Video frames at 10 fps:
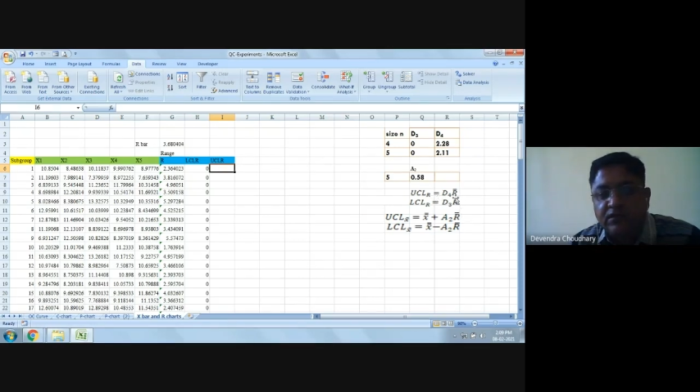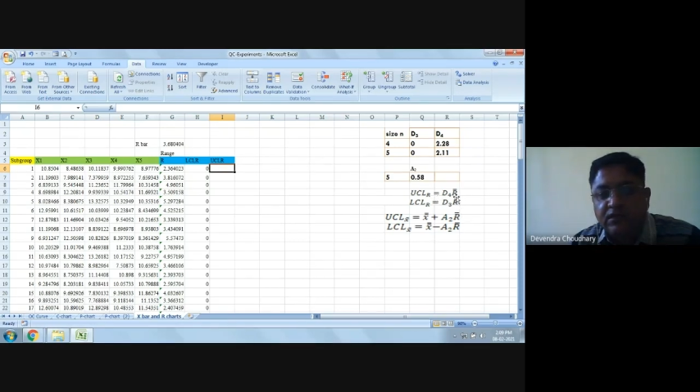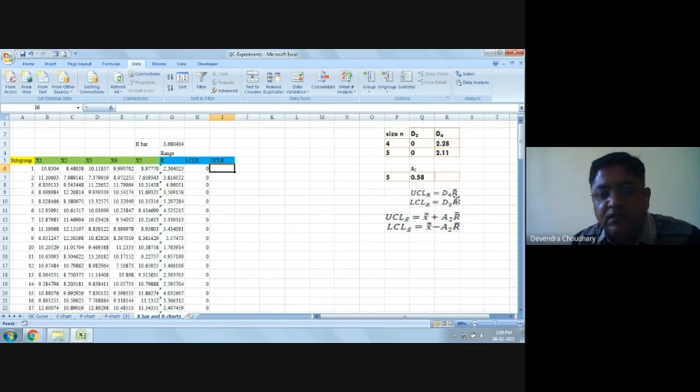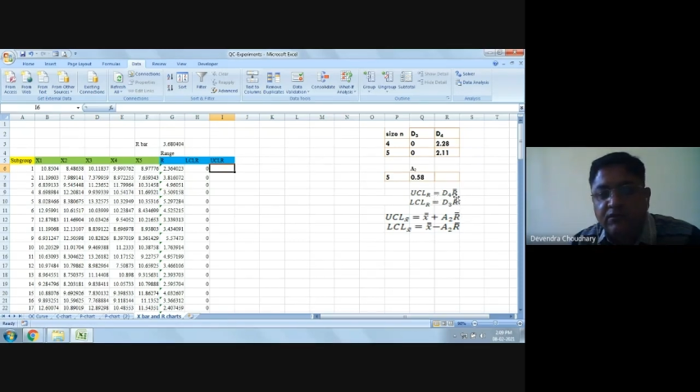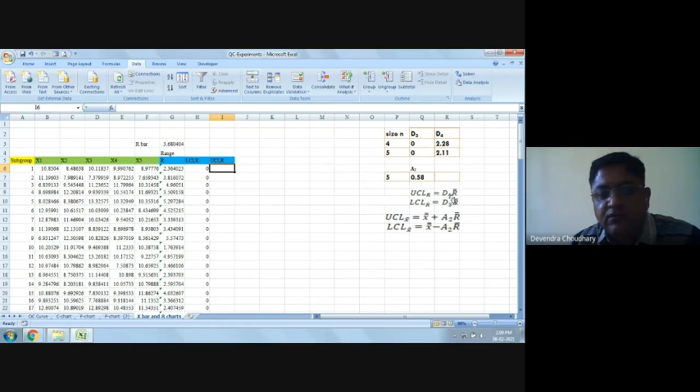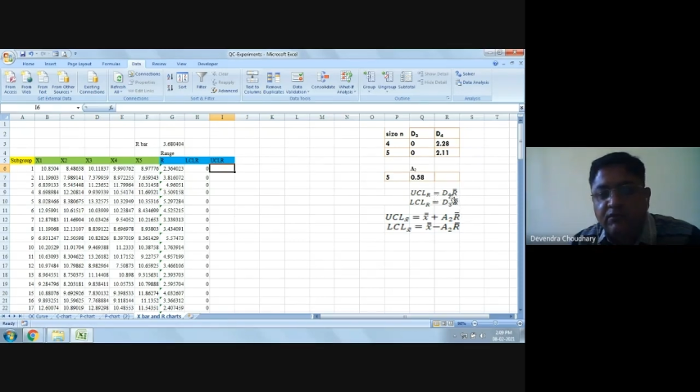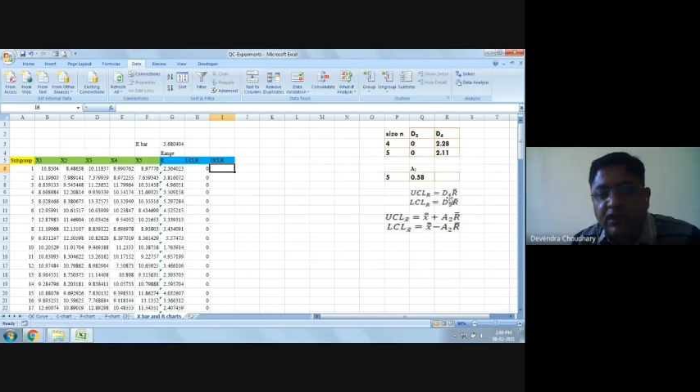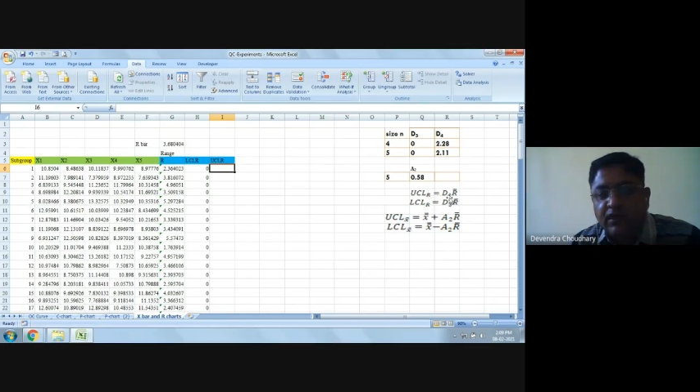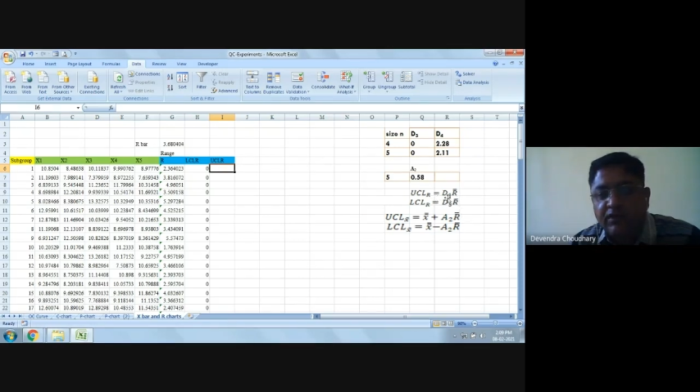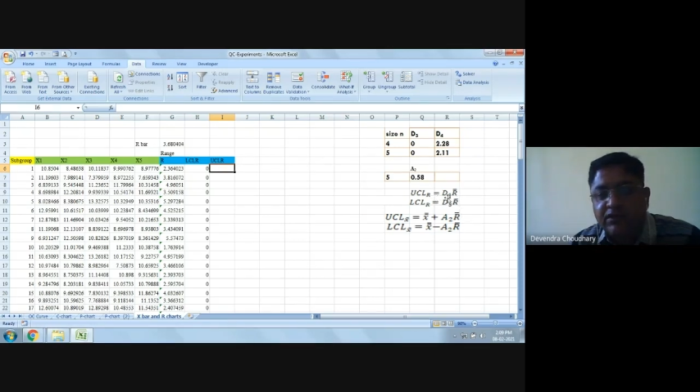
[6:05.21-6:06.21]
given
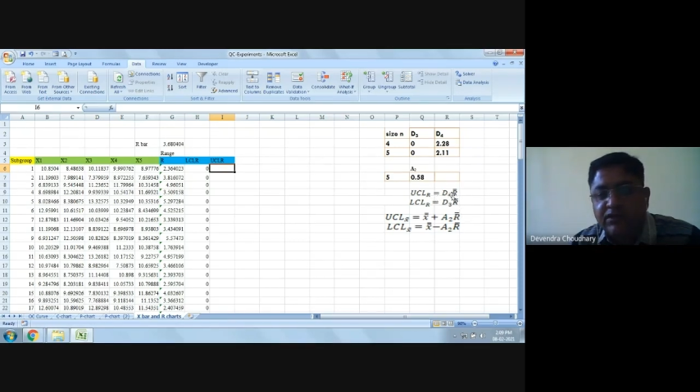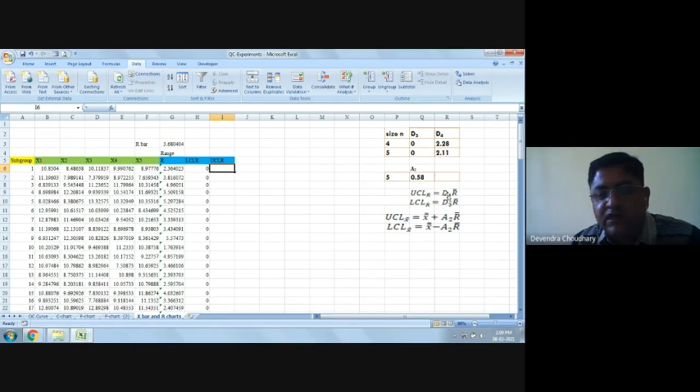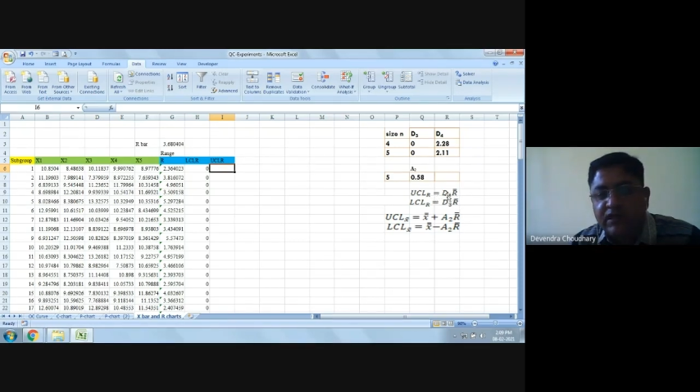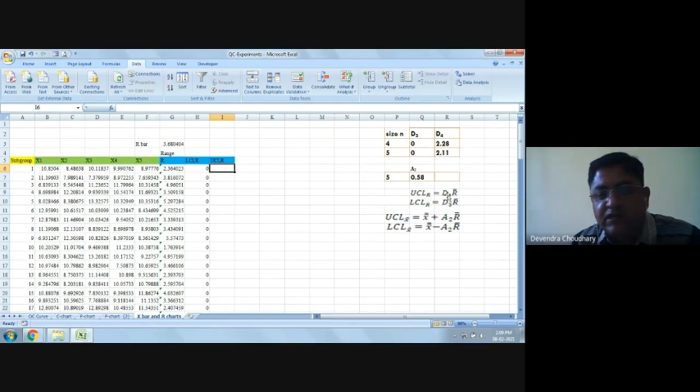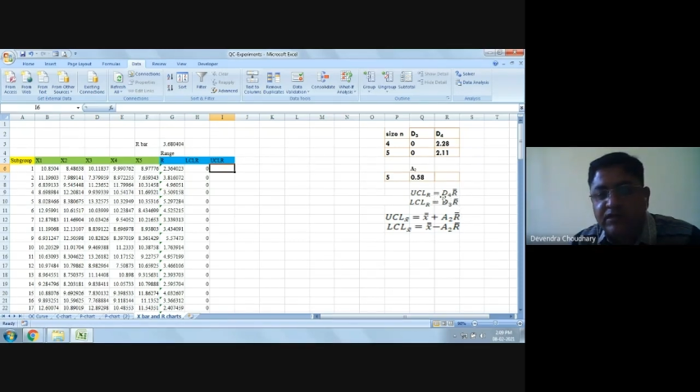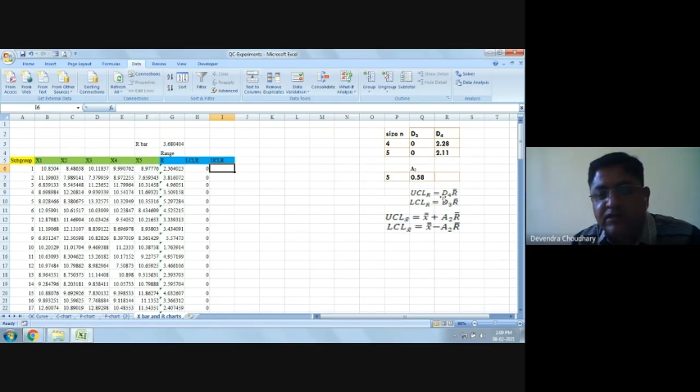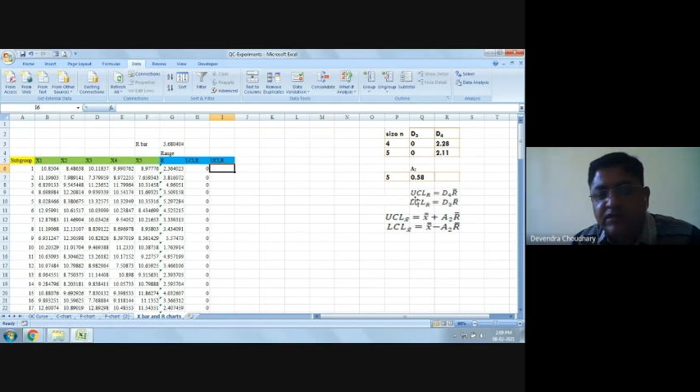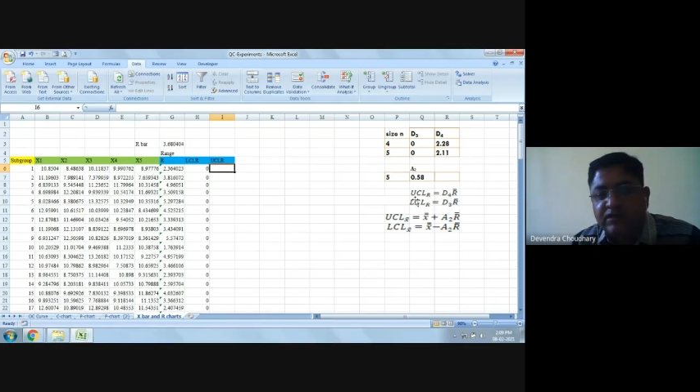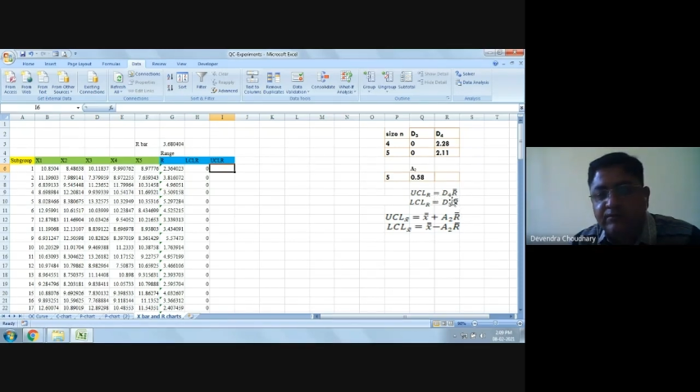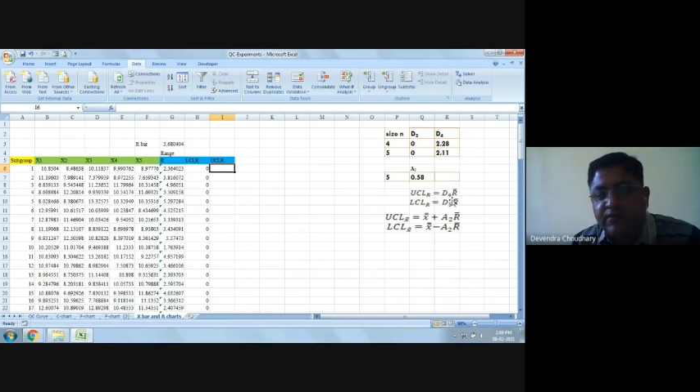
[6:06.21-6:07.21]
by this
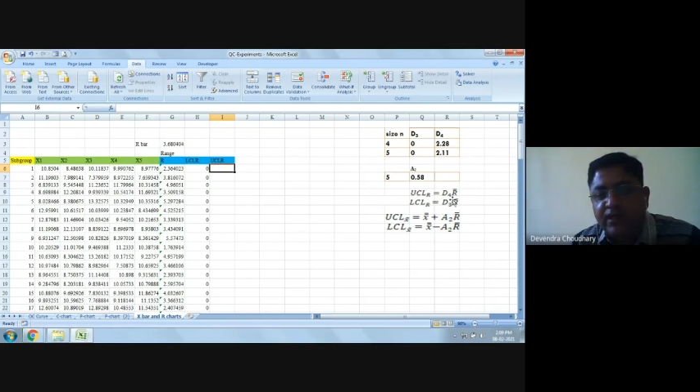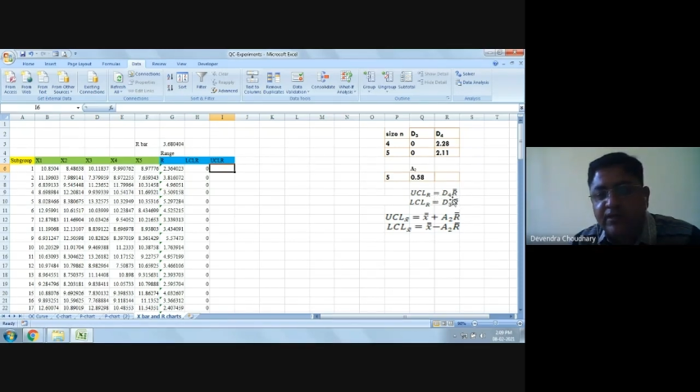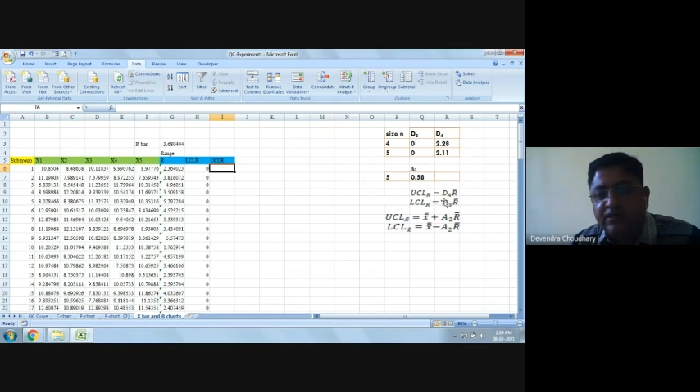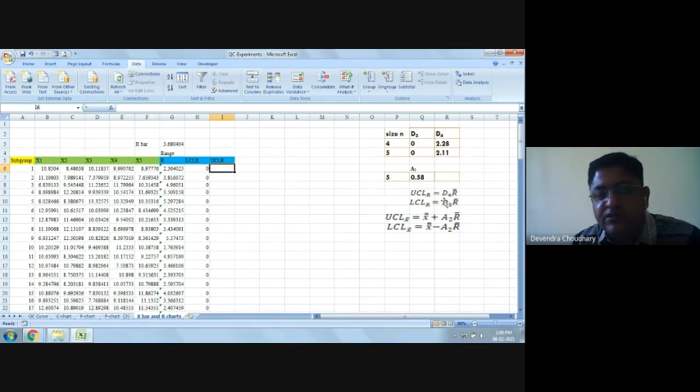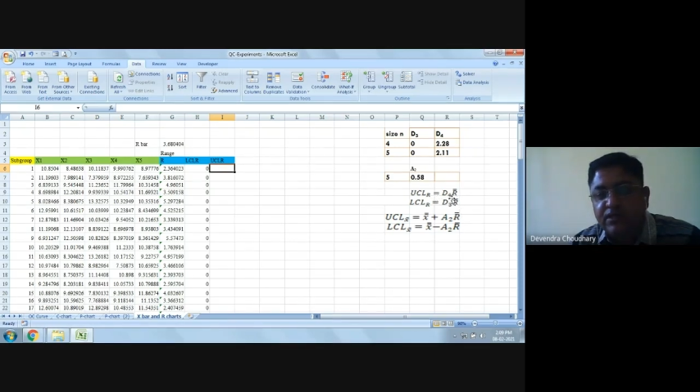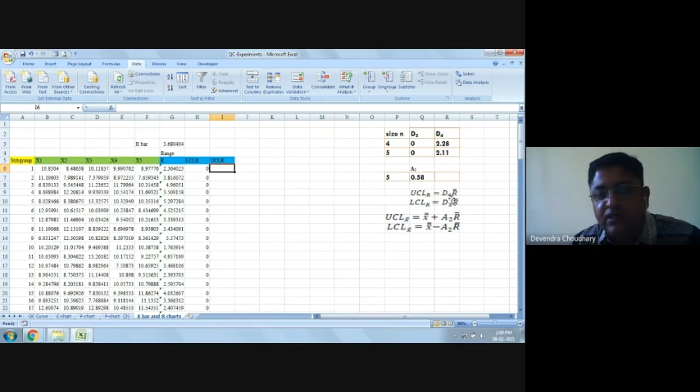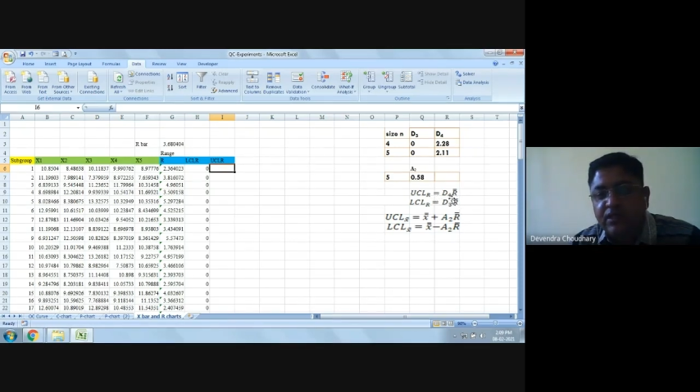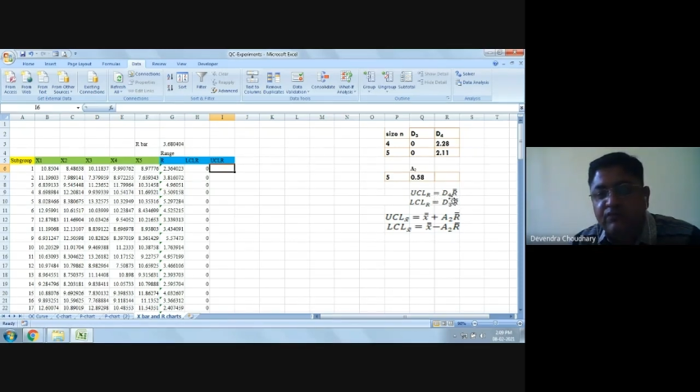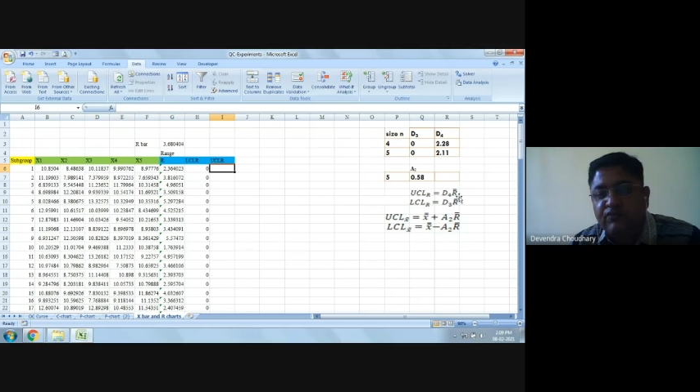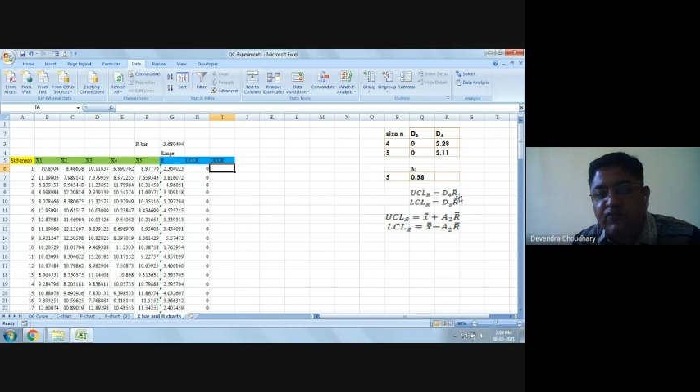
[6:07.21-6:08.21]
relationship, that is
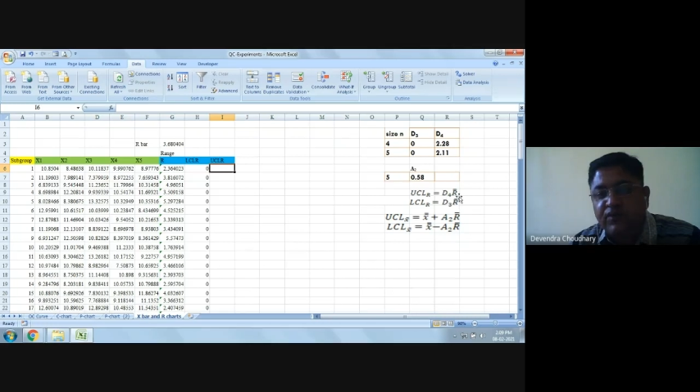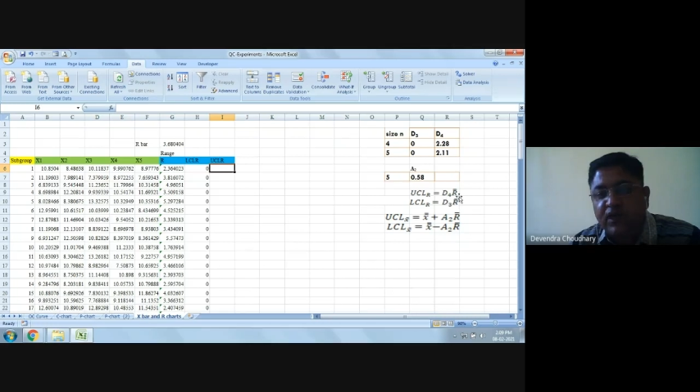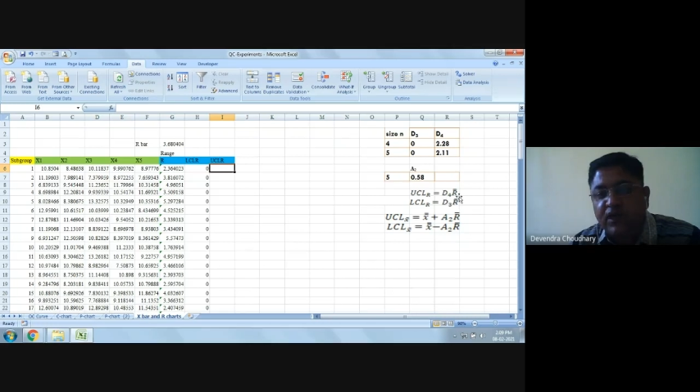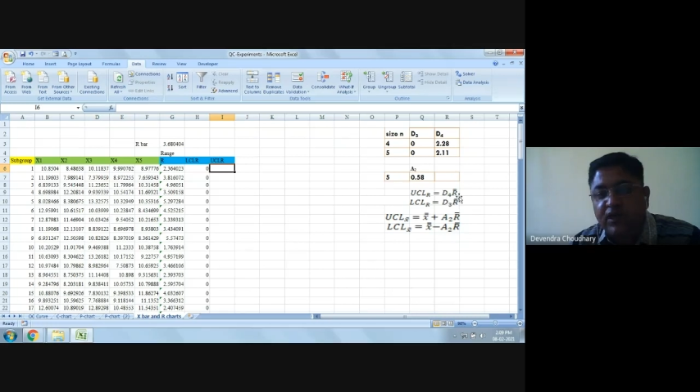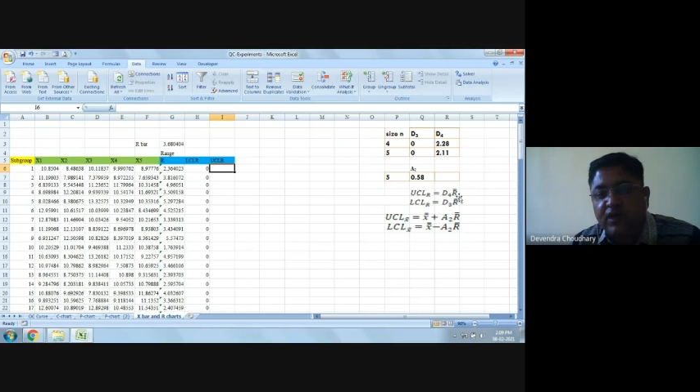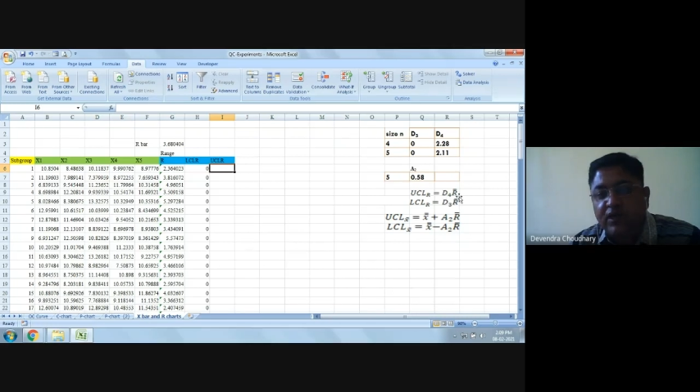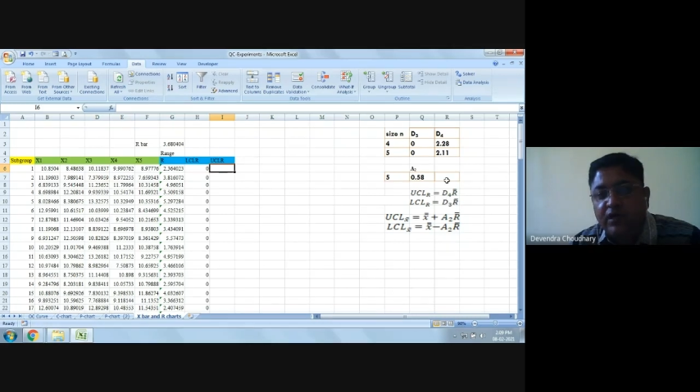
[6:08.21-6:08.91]
D4R,